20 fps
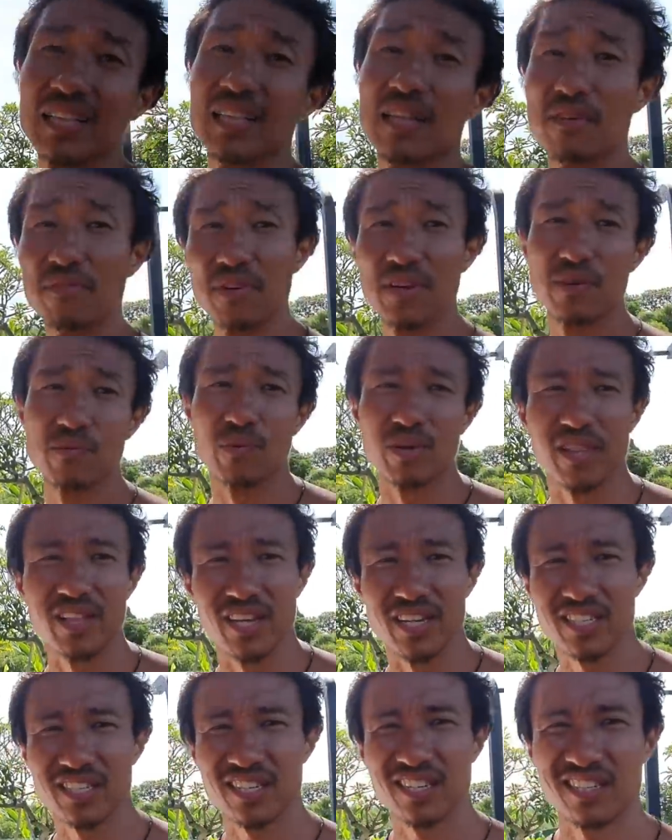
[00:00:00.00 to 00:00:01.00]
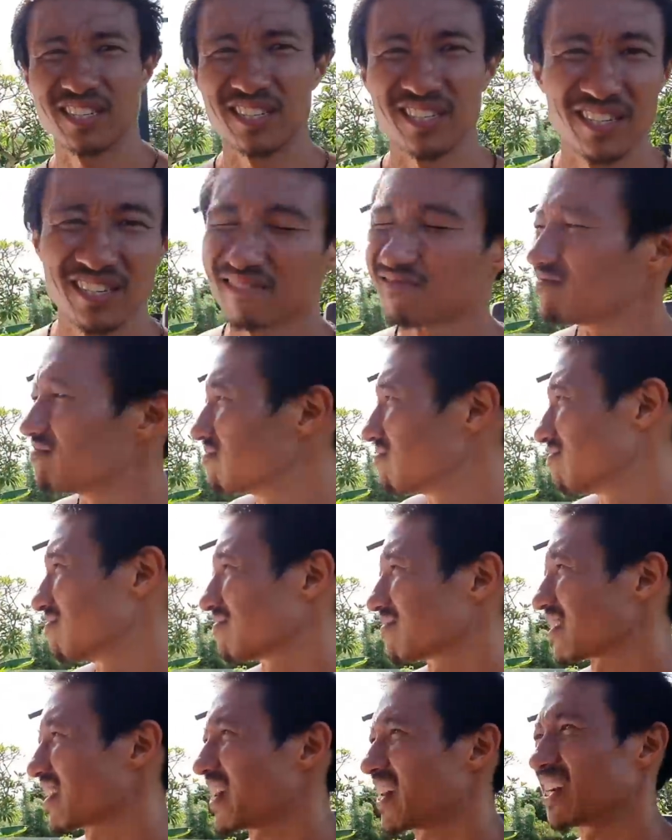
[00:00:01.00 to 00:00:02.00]
live in with us, because
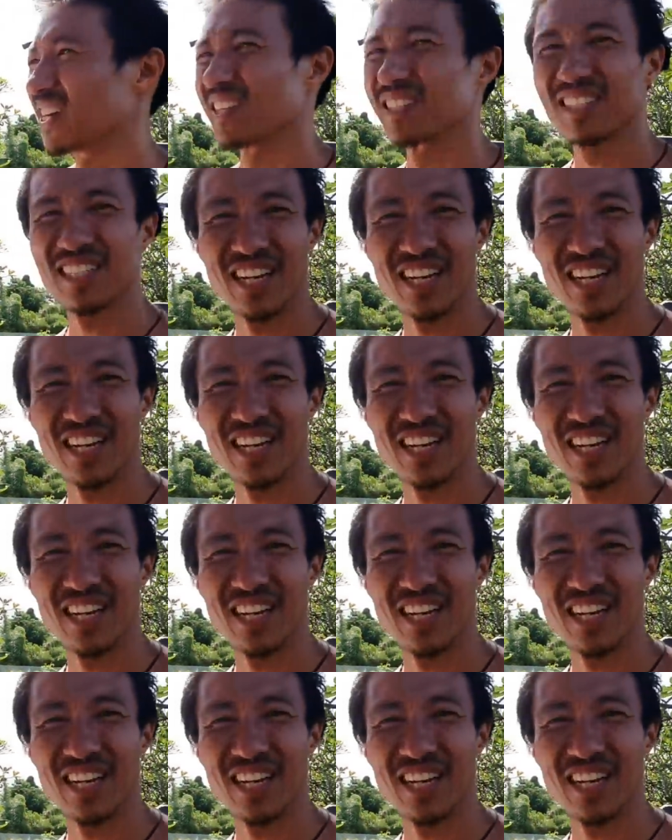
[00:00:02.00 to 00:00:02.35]
I don't know, it's